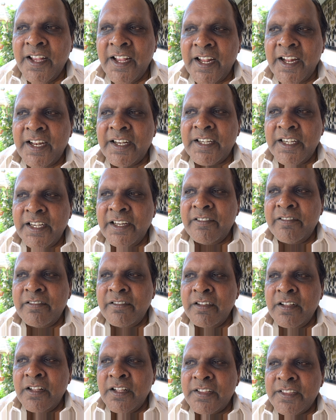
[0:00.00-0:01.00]
and live
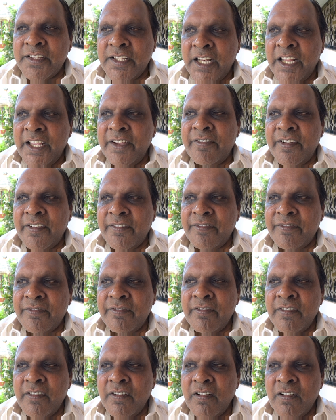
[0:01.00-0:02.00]
the life of
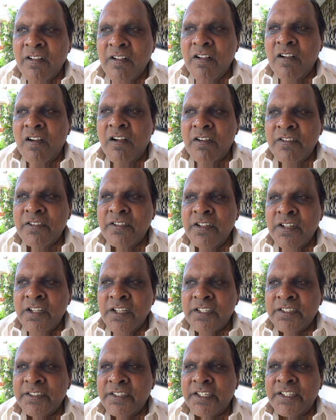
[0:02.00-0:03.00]
God
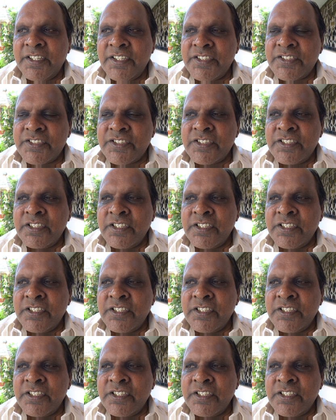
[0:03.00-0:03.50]
that is